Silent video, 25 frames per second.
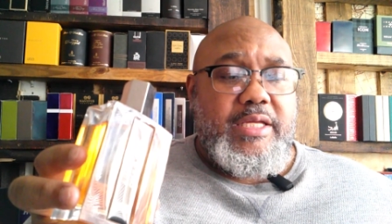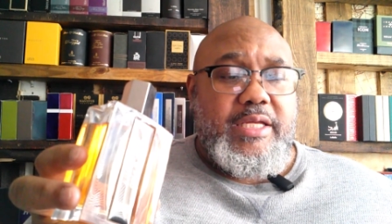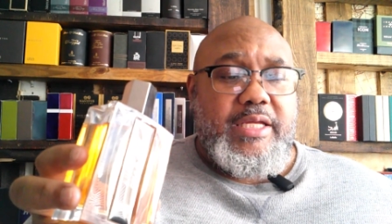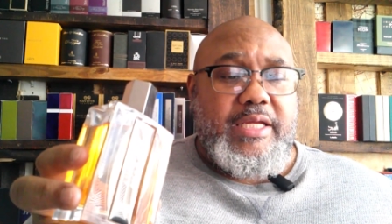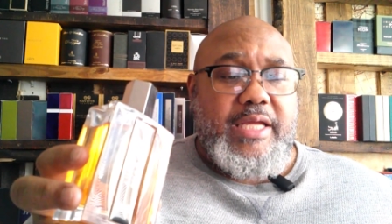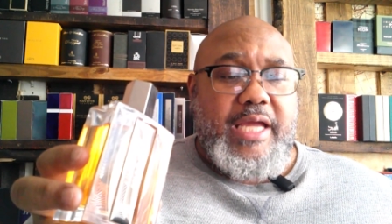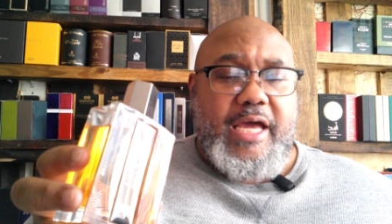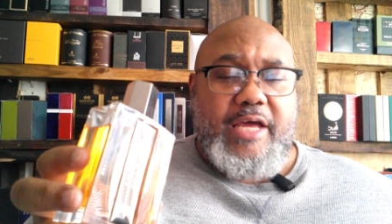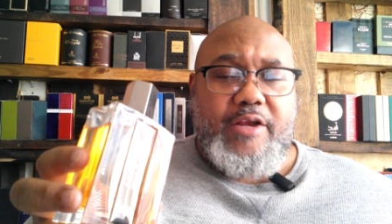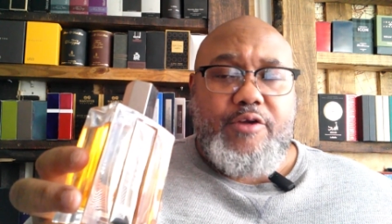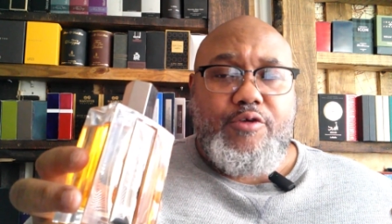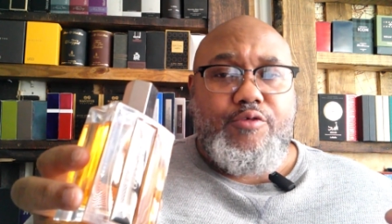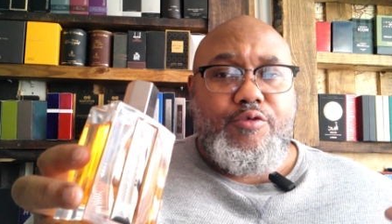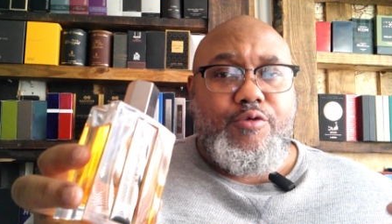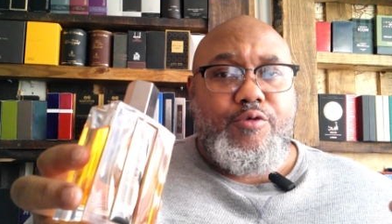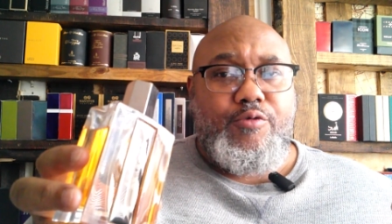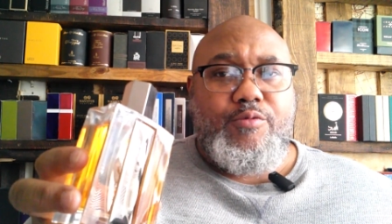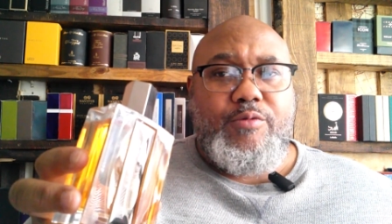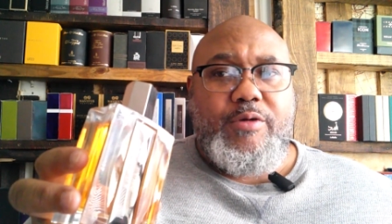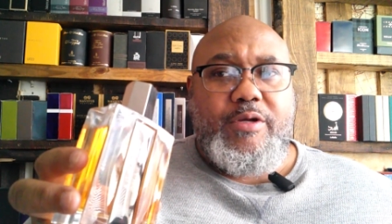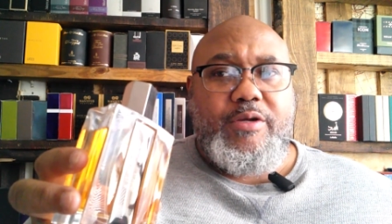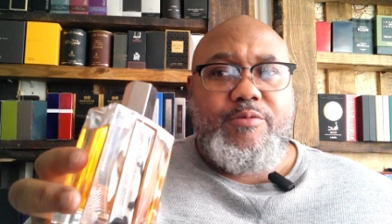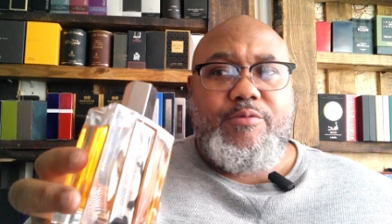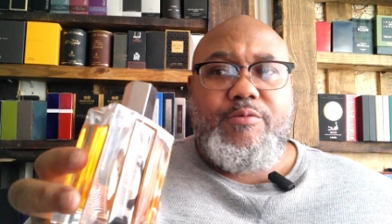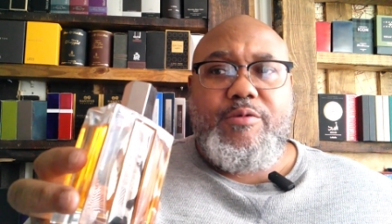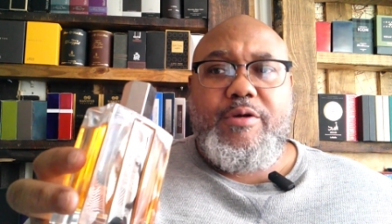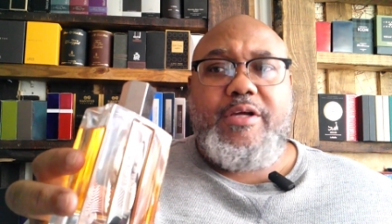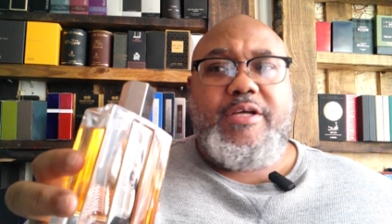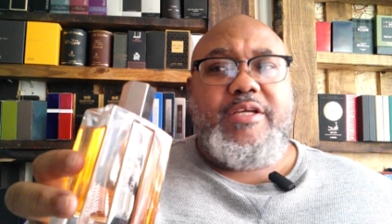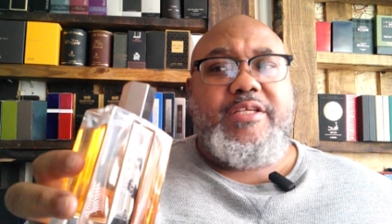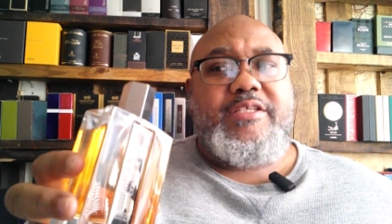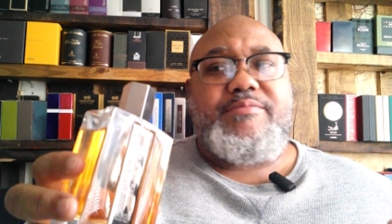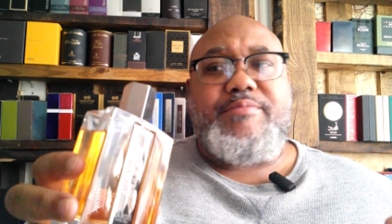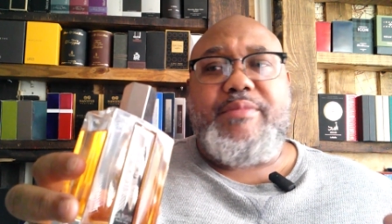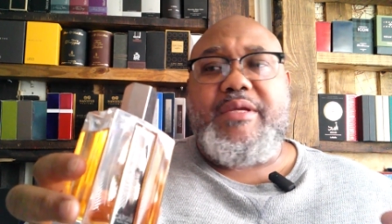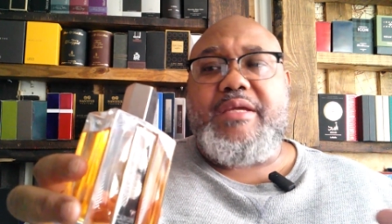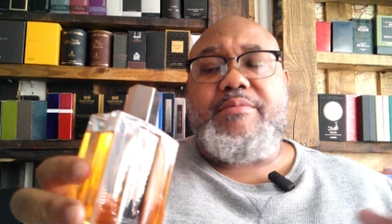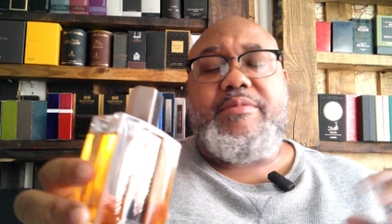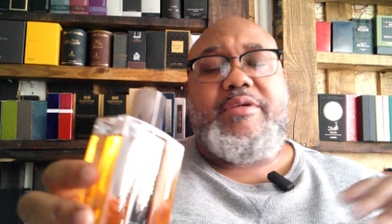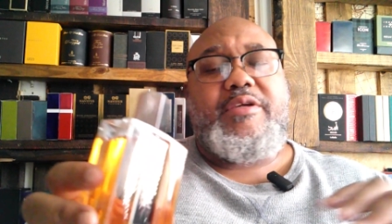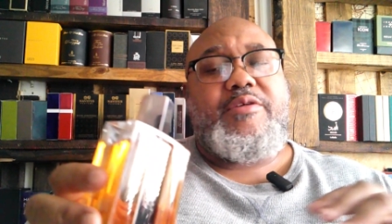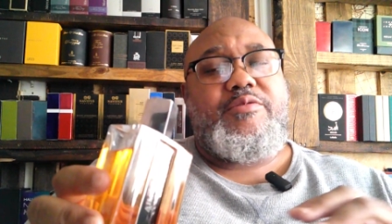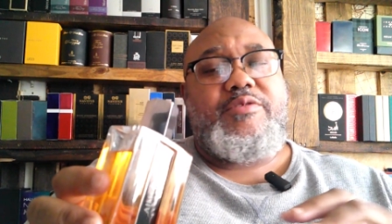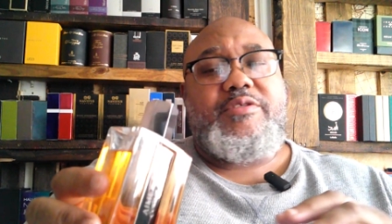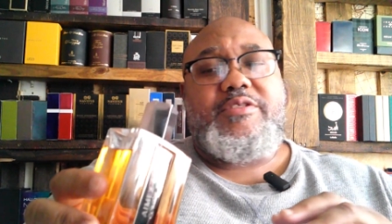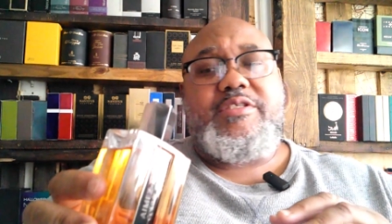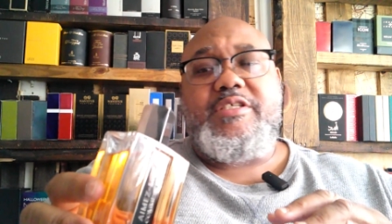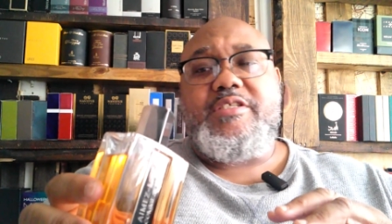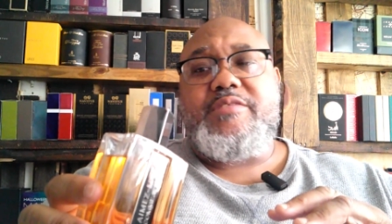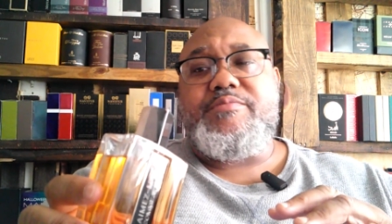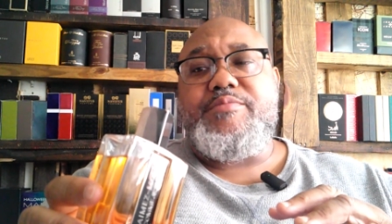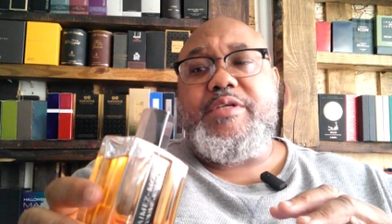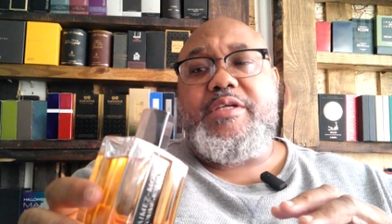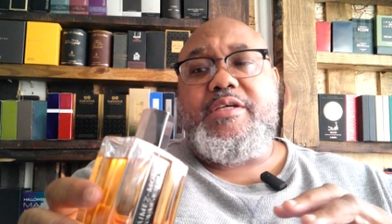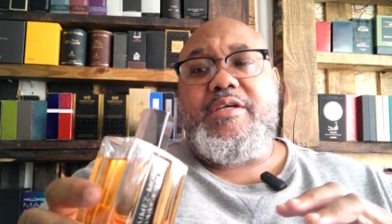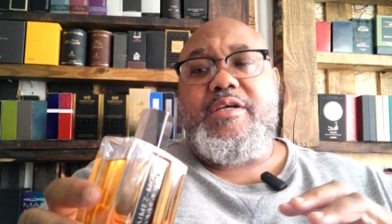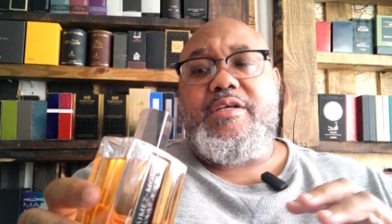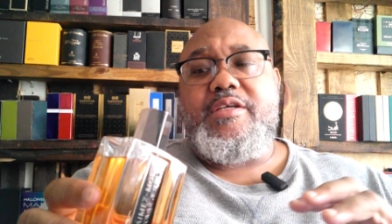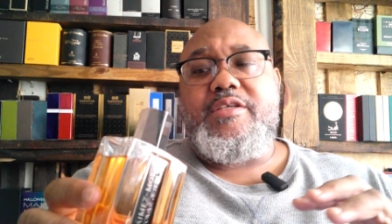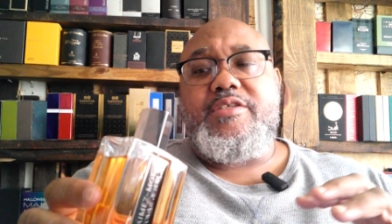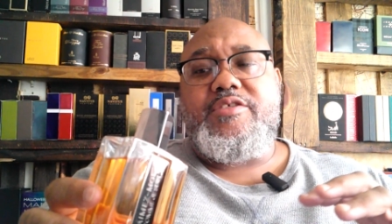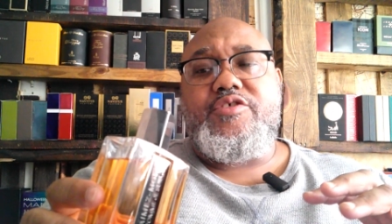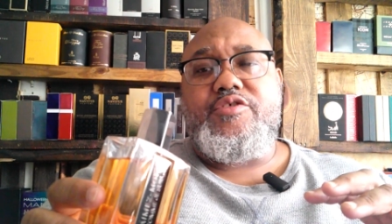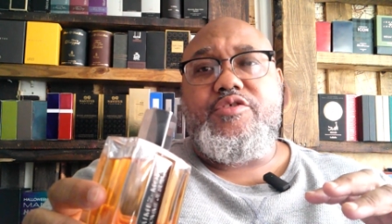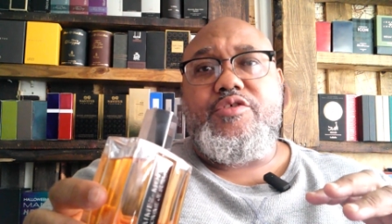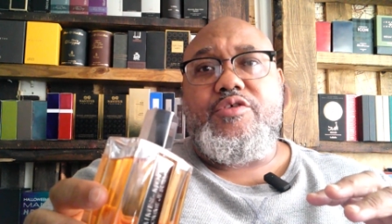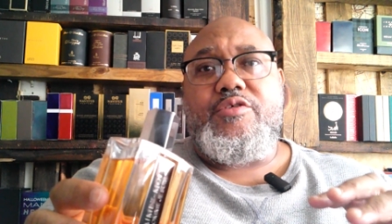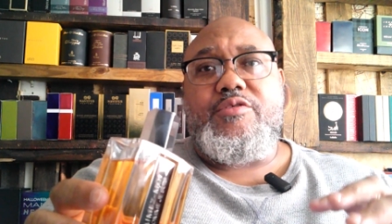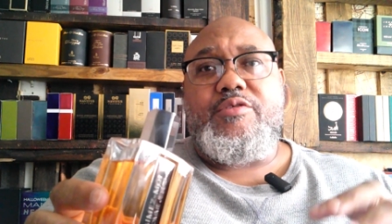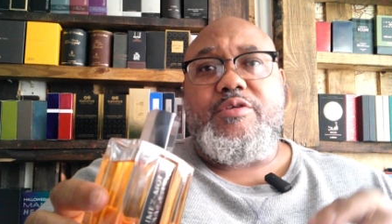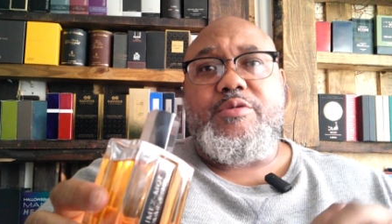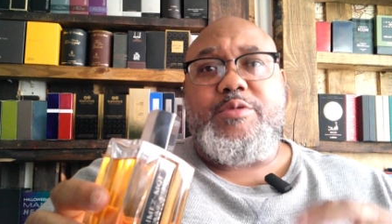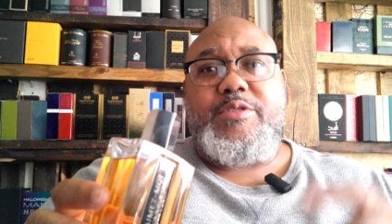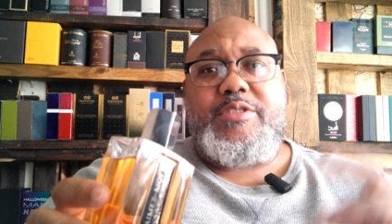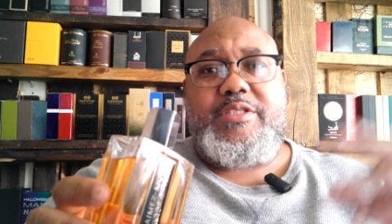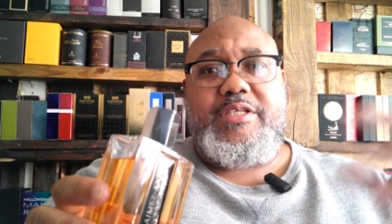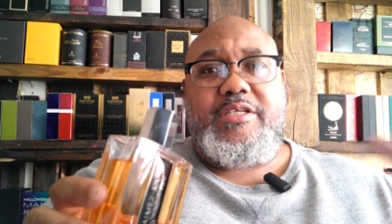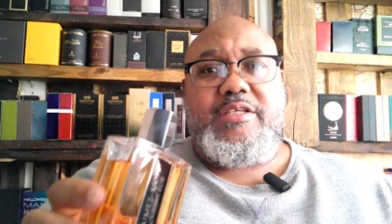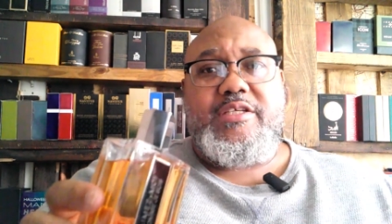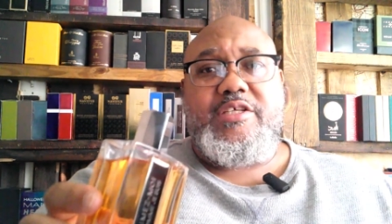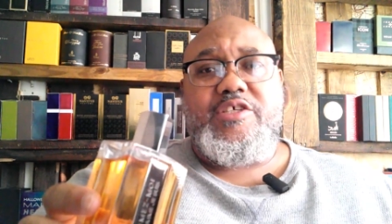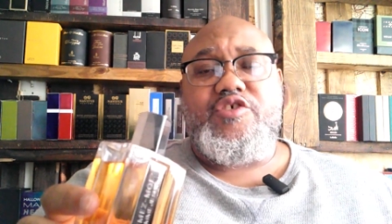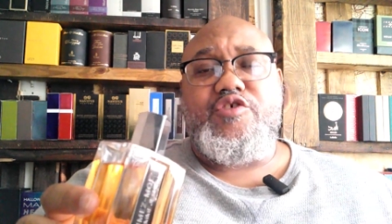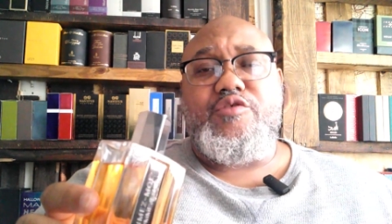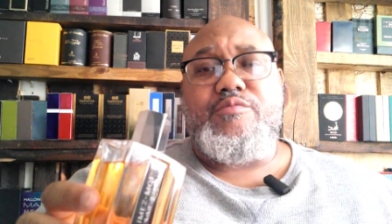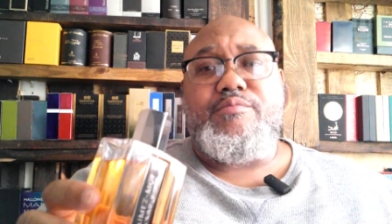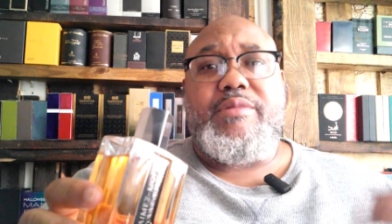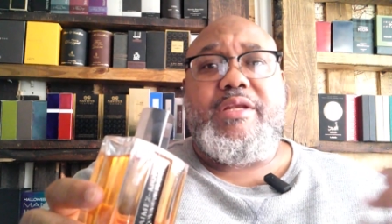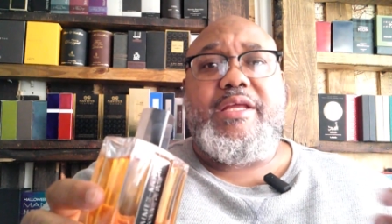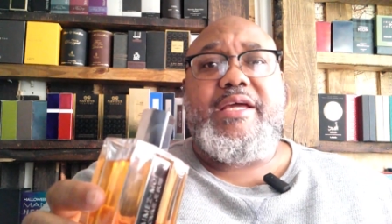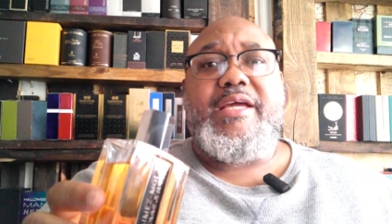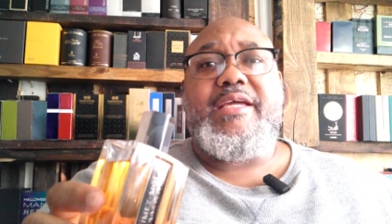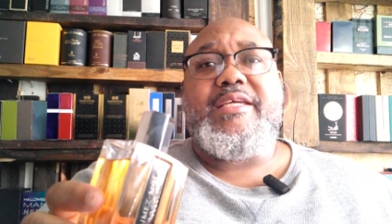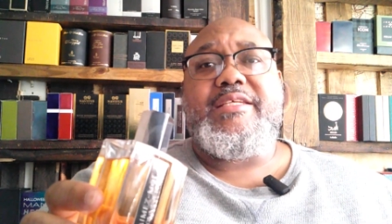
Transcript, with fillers: I don't know what it was. Maybe it was just because, you know, it was the initial blast.